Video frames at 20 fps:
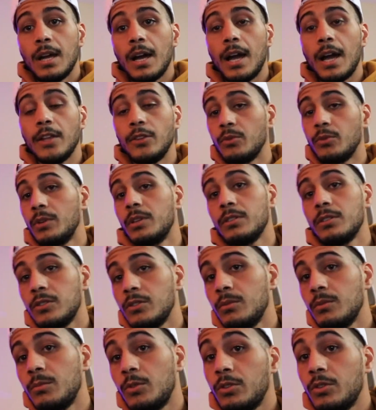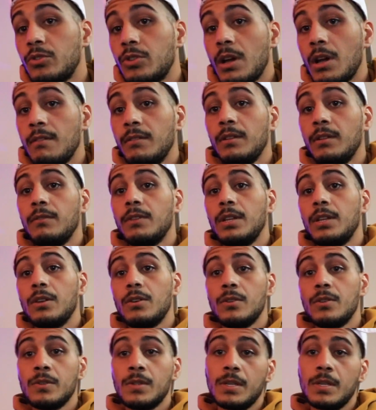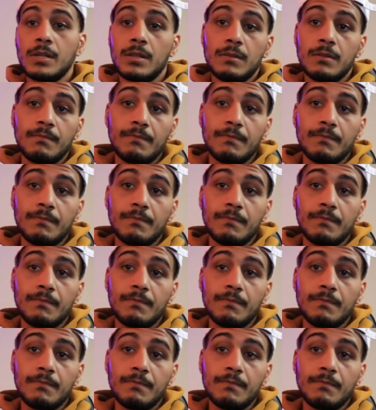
I do want to do more traveling videos.